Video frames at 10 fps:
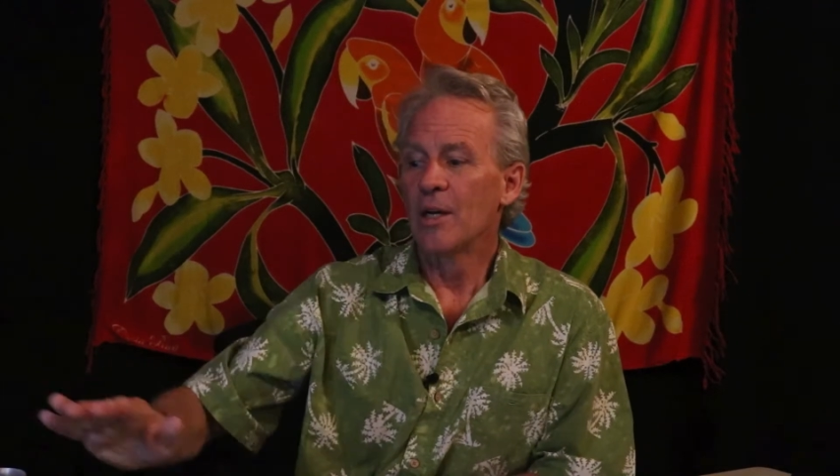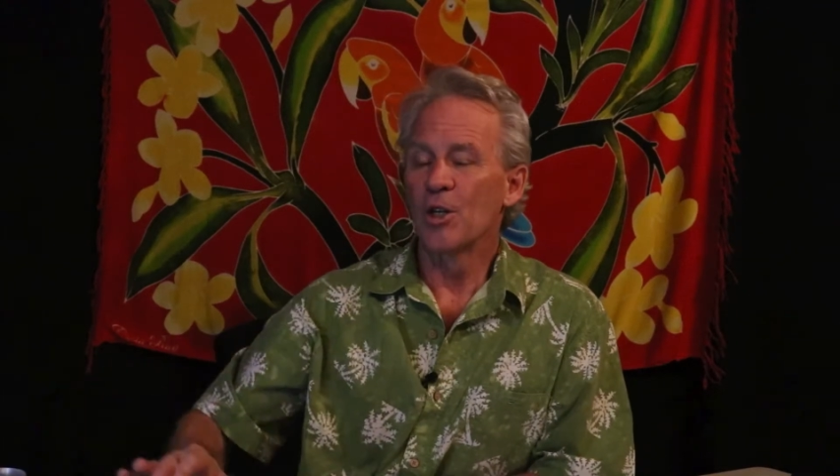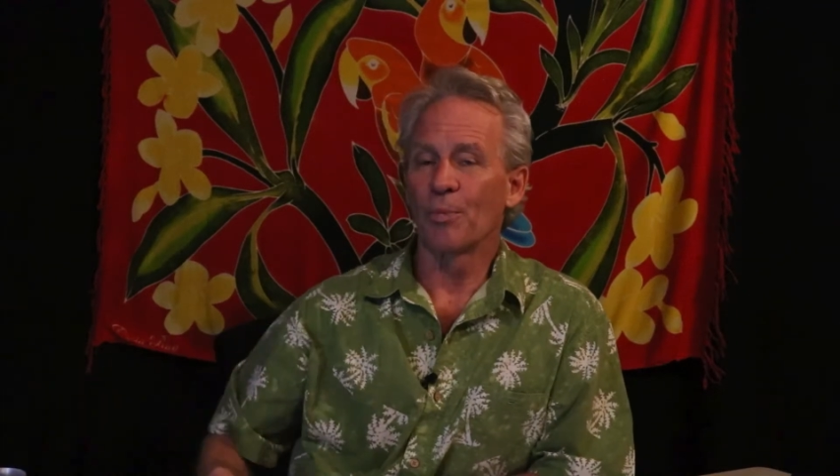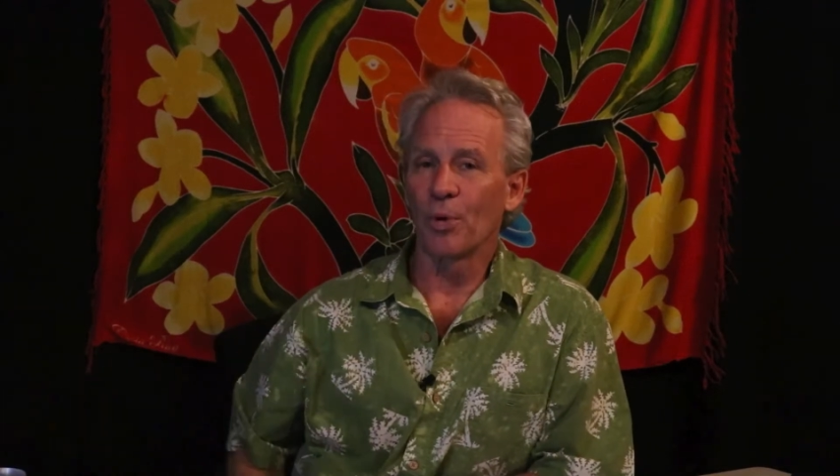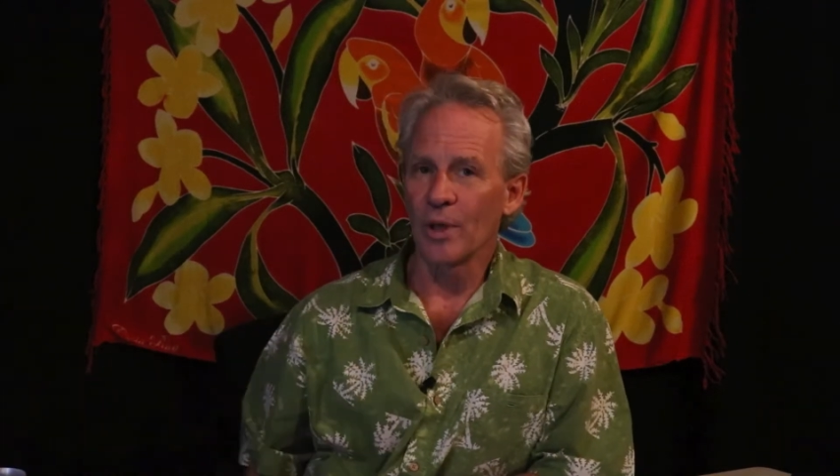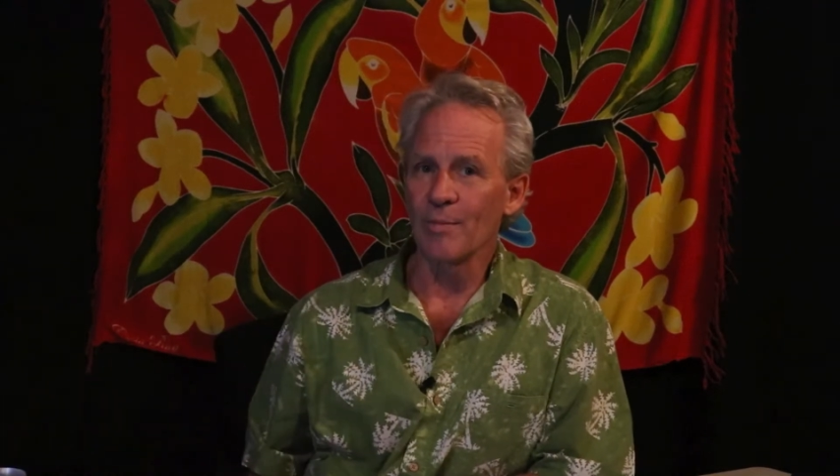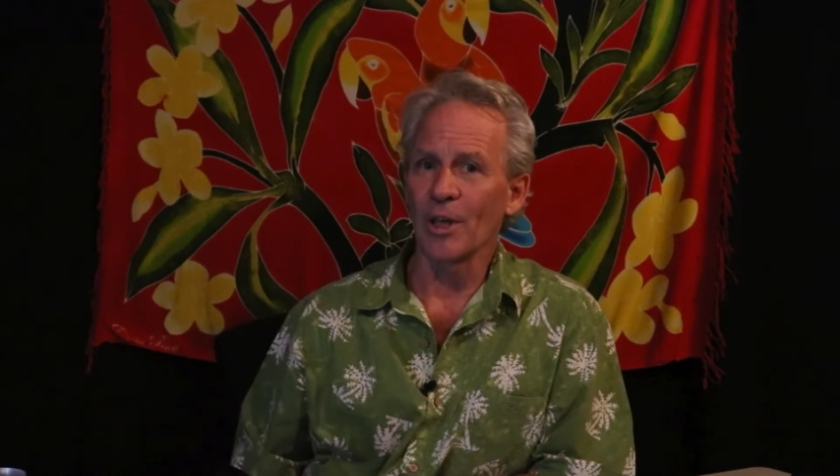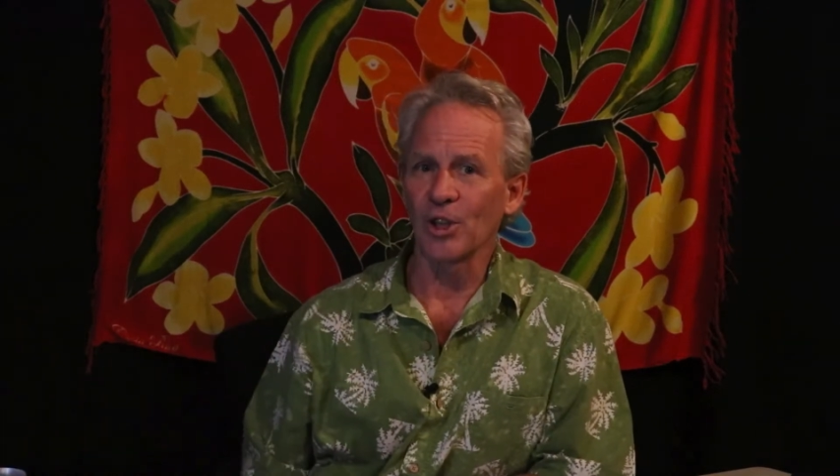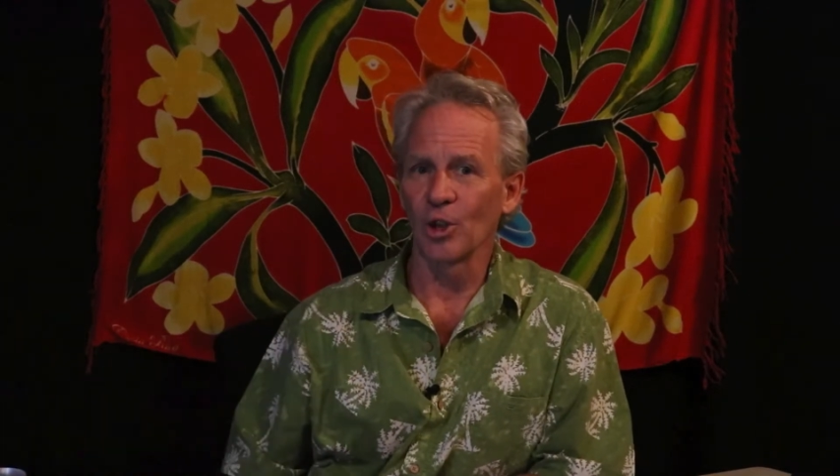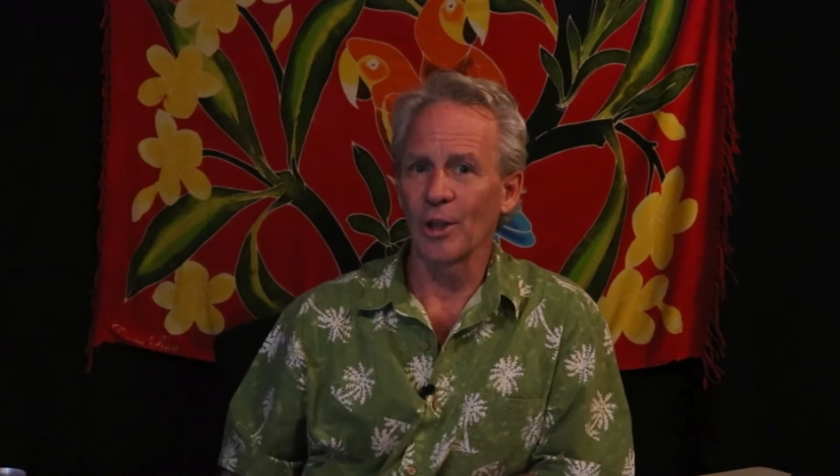You're pretty
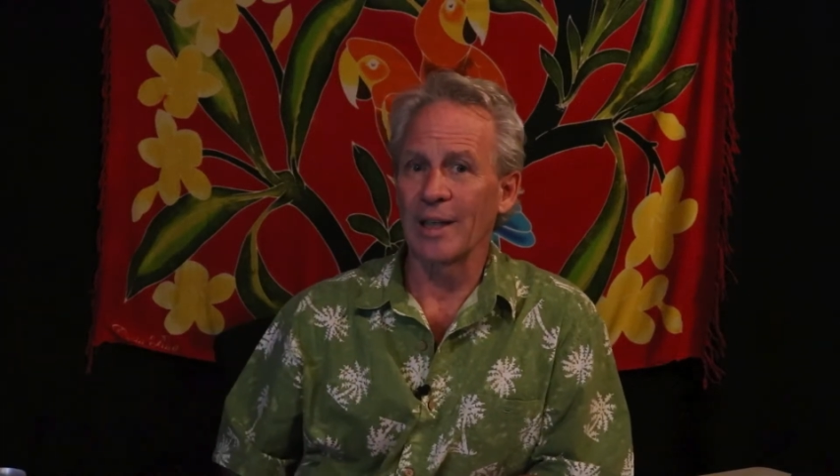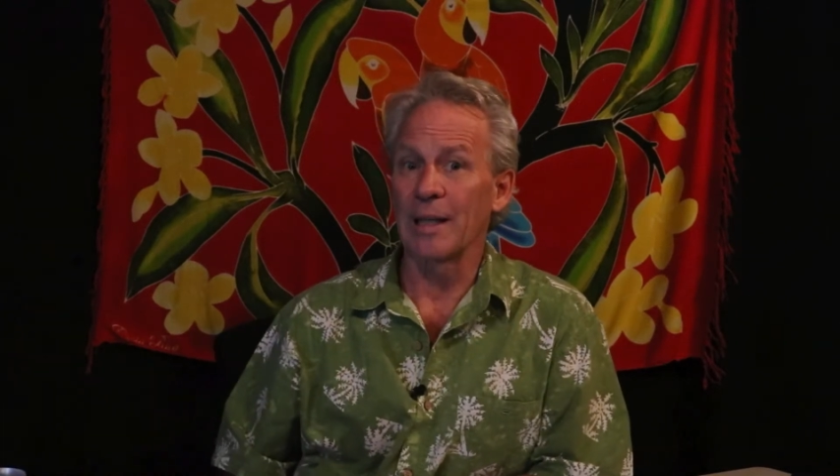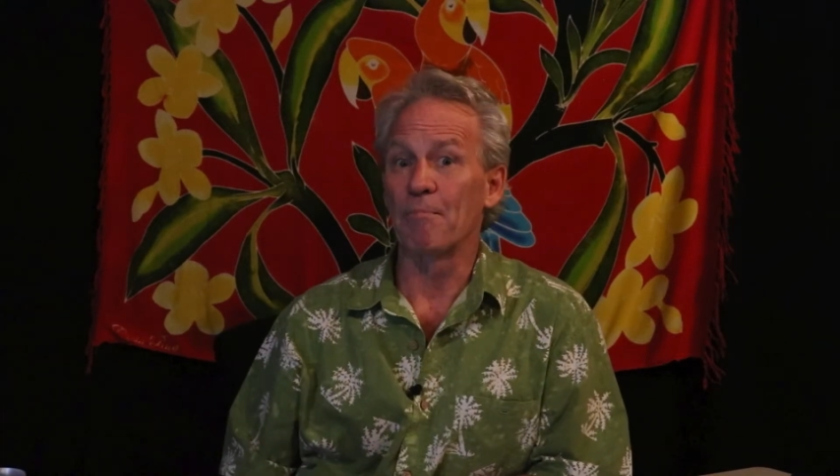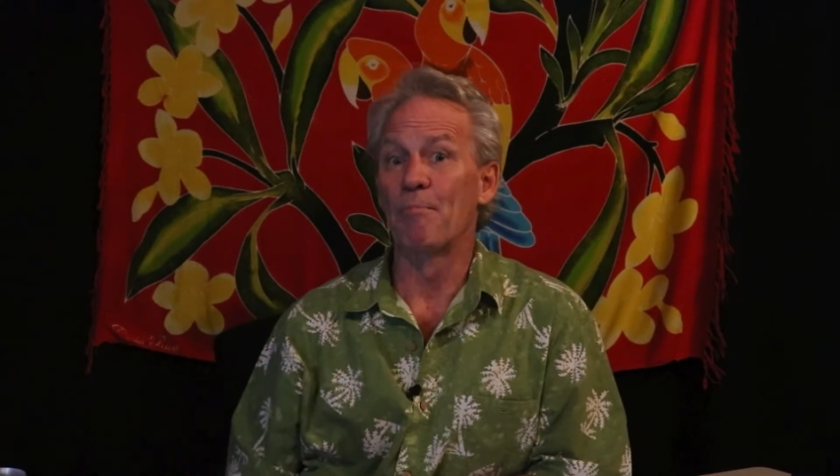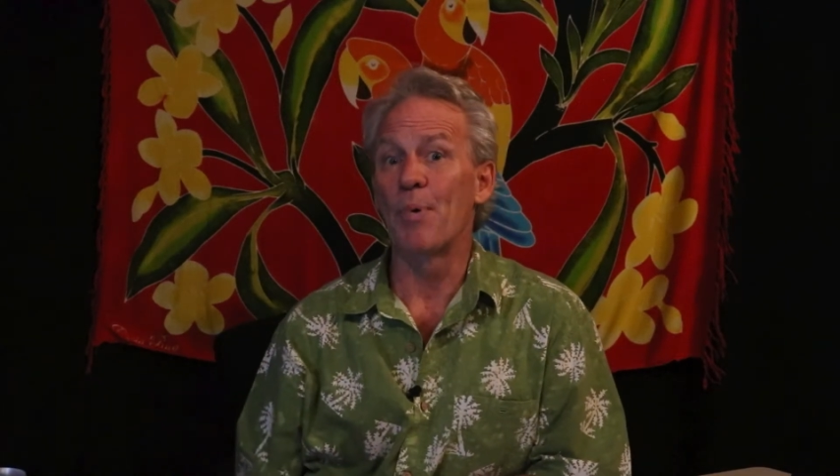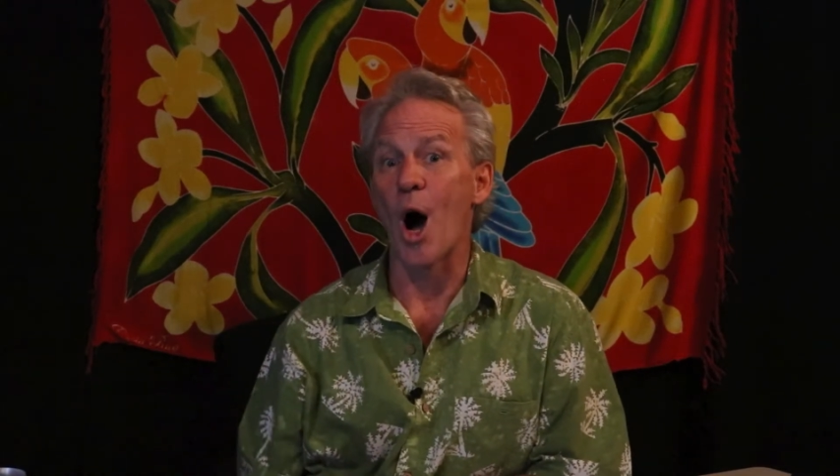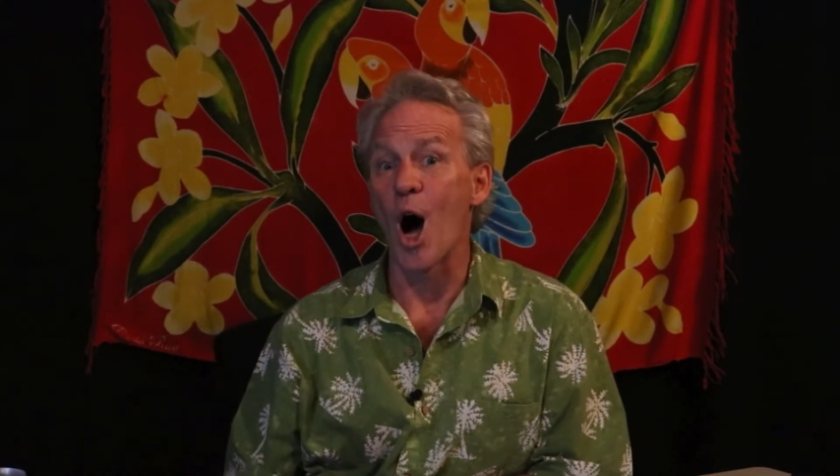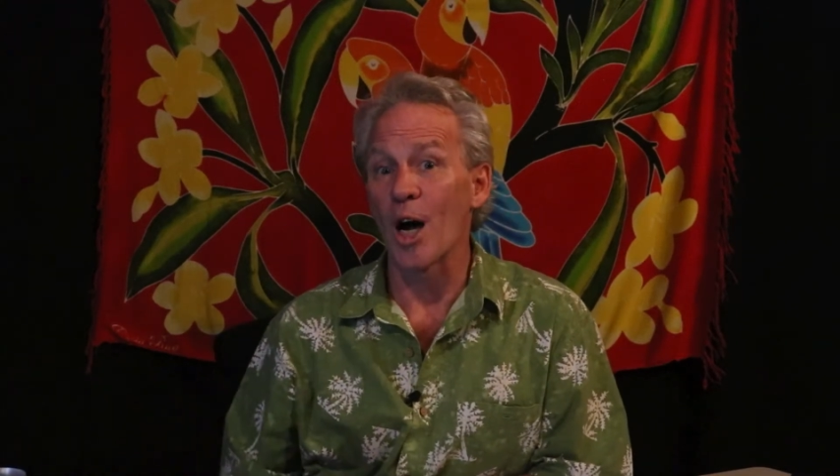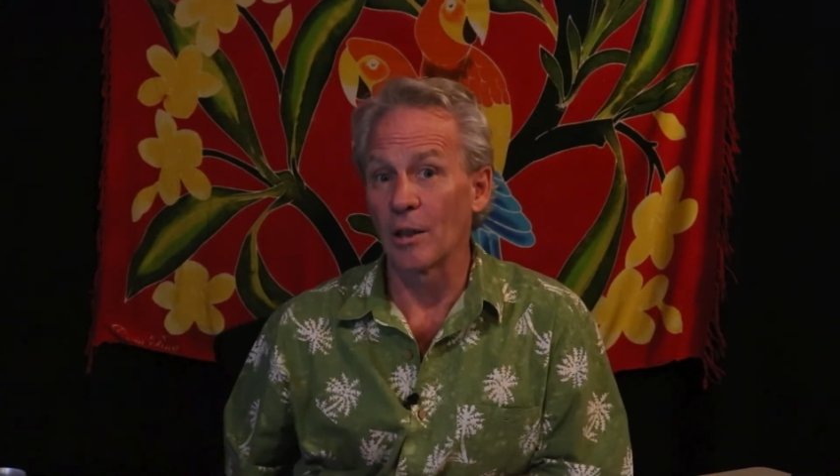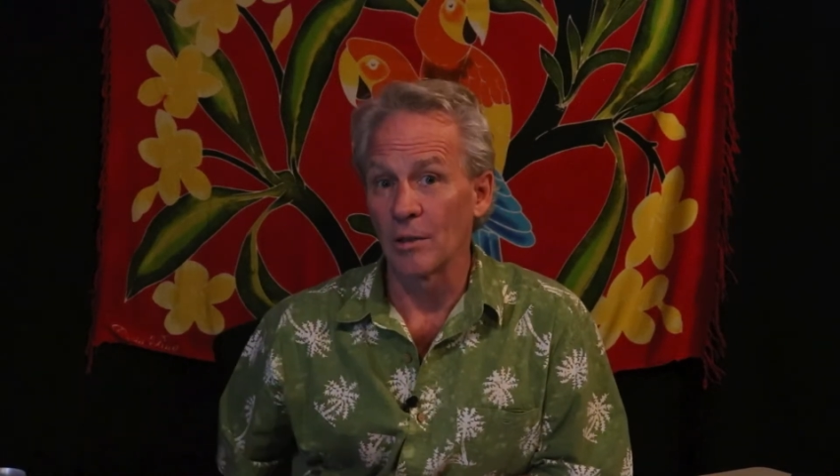much looking at
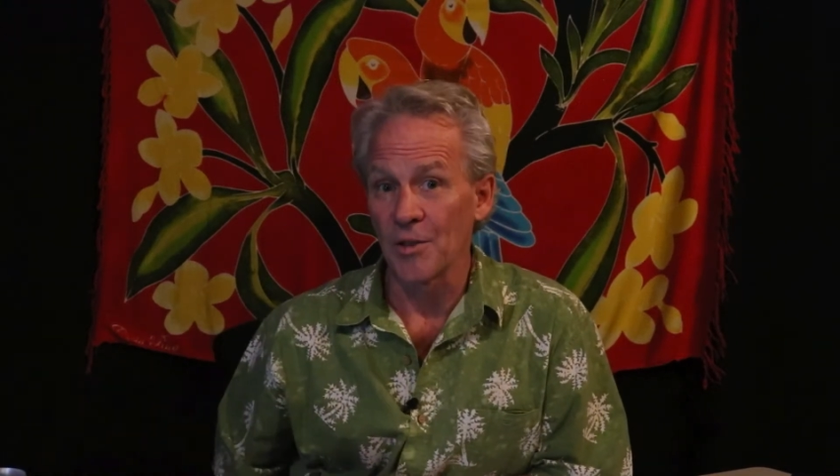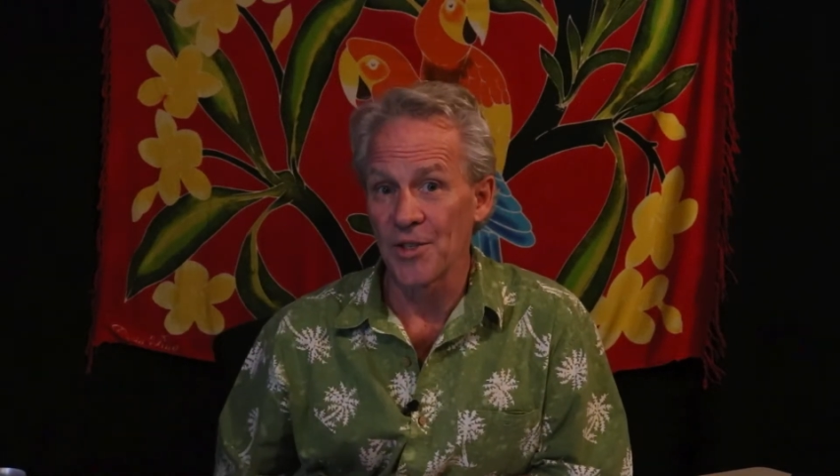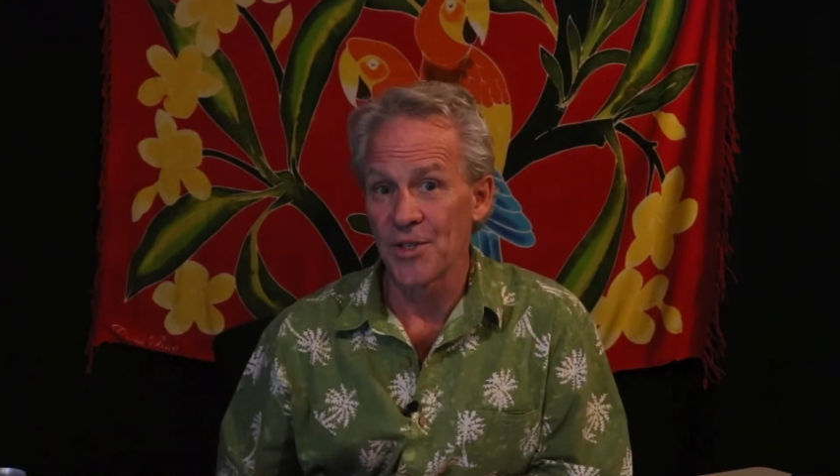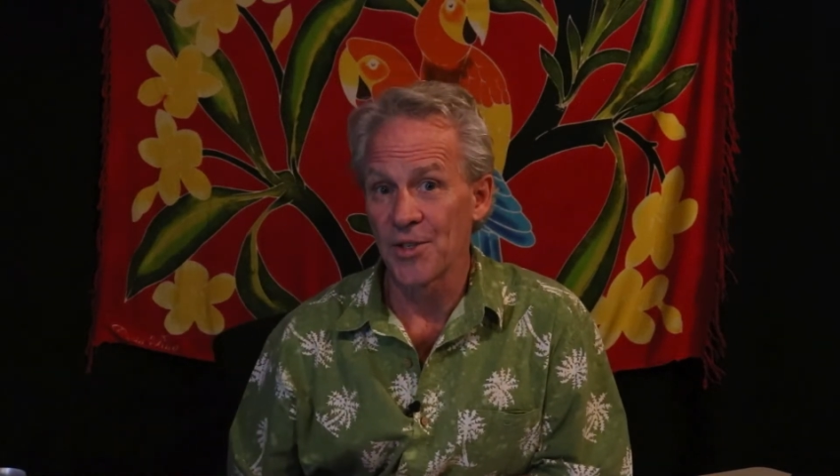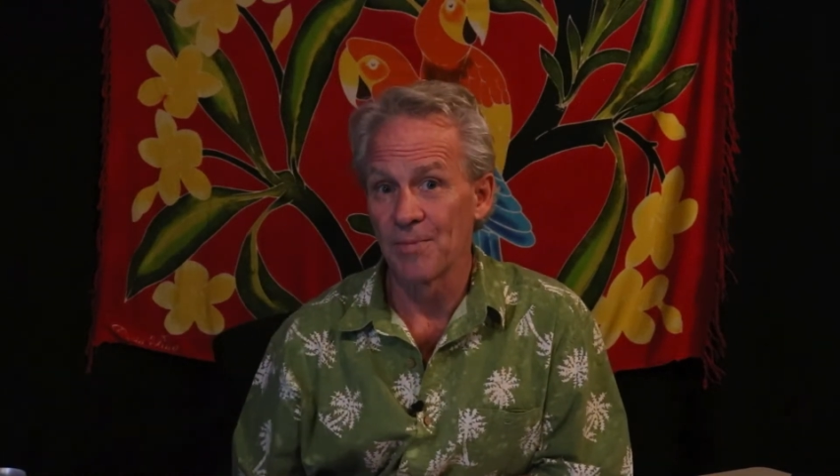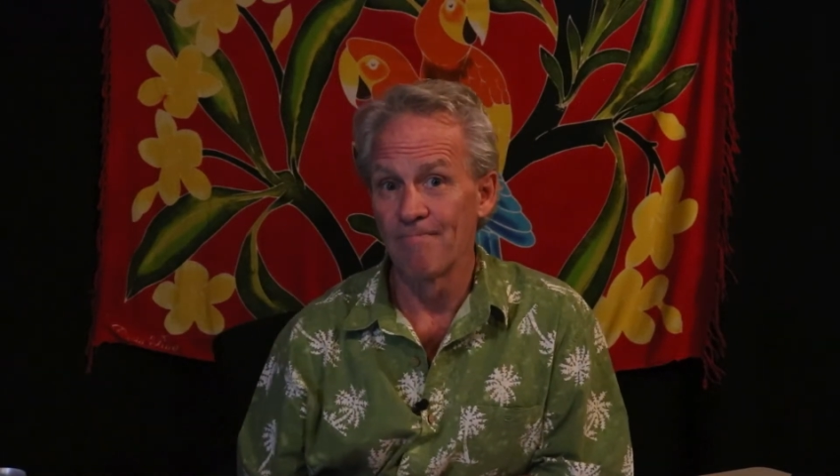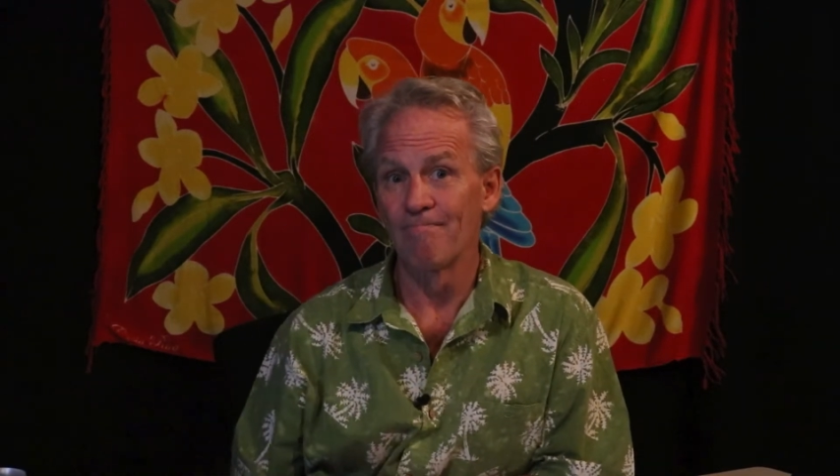bottles.